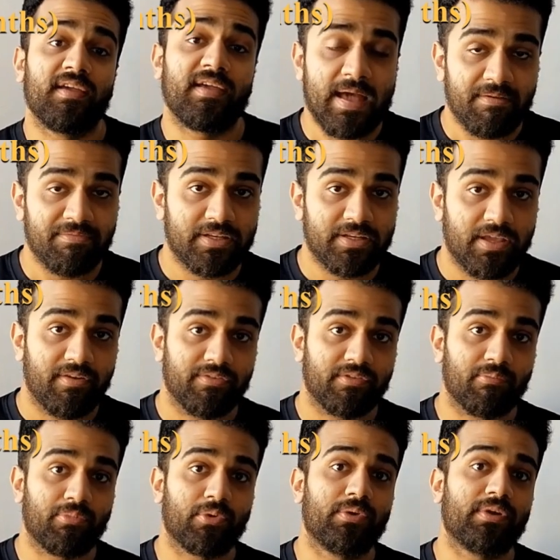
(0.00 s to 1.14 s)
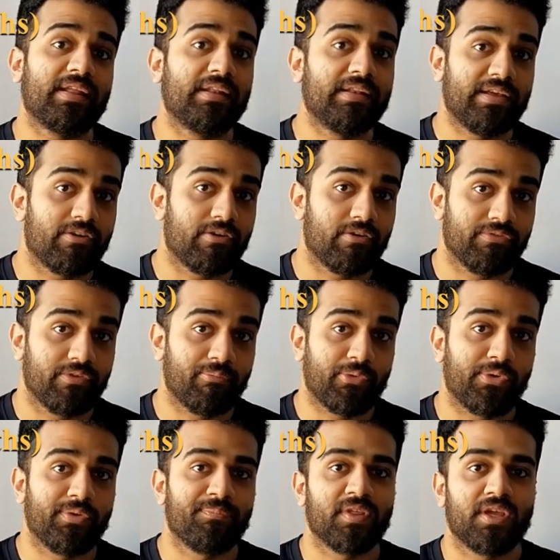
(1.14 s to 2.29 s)
Affidavit of support and letter of
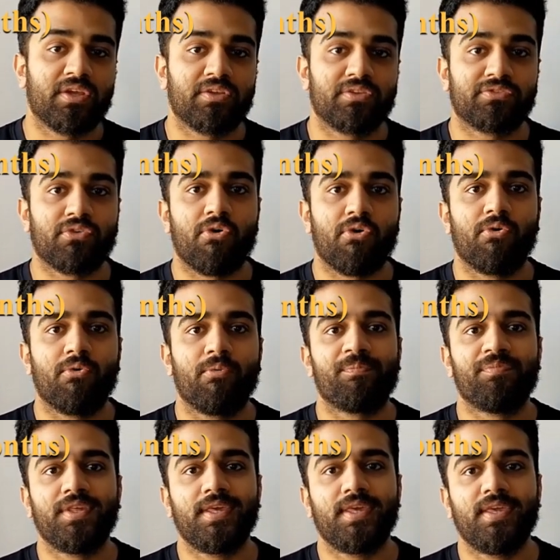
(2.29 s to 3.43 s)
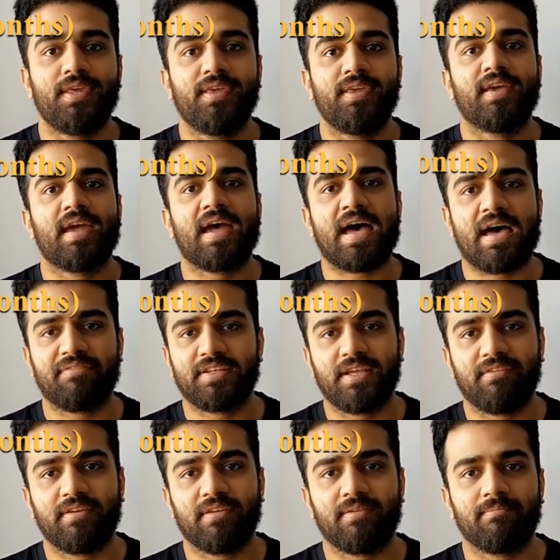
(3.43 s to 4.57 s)
support. So the
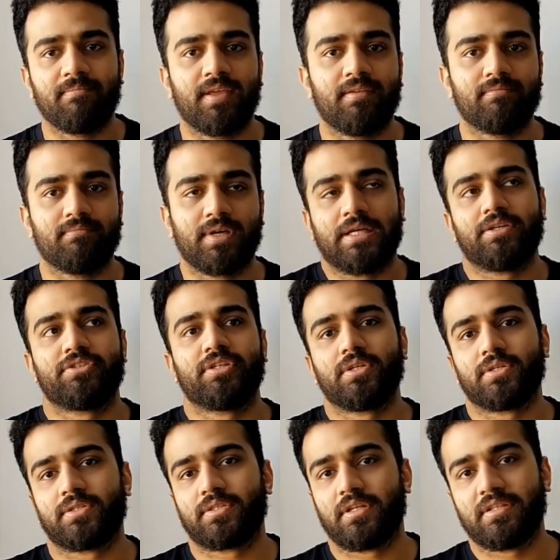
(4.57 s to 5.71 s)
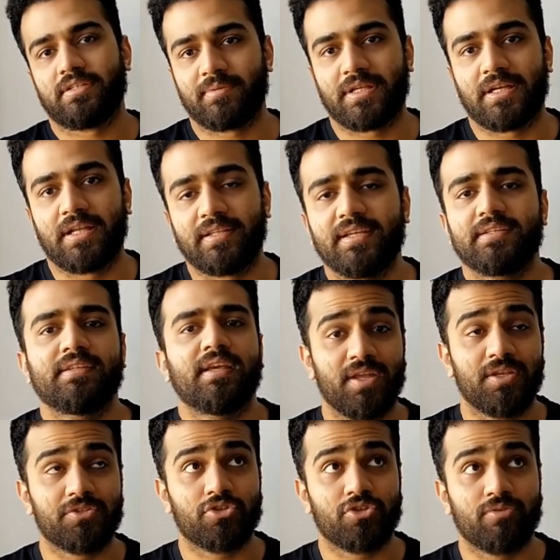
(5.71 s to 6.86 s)
affidavit in my country looks a little something like this.
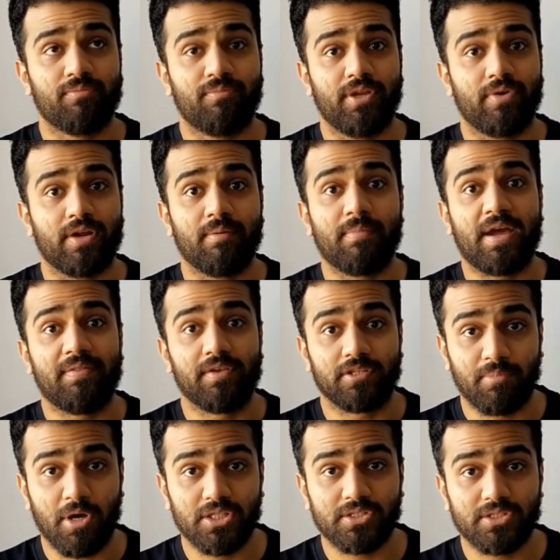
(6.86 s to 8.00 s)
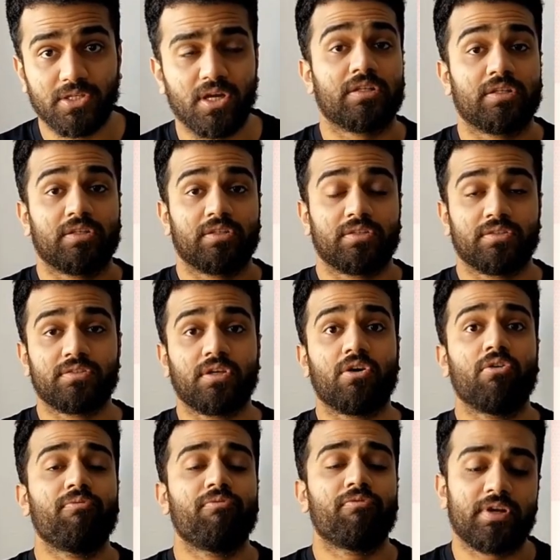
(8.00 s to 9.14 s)
It should be written by the sponsor.
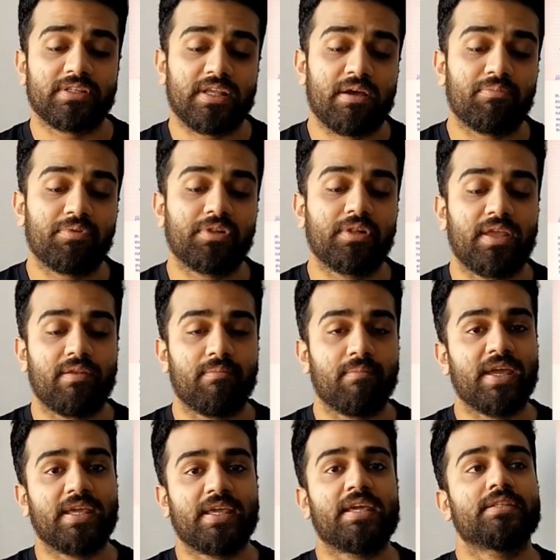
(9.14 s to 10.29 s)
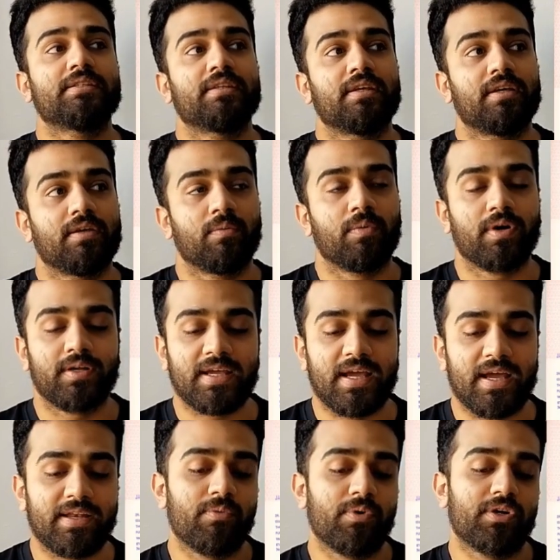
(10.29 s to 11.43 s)
So for example, in my case, what dad did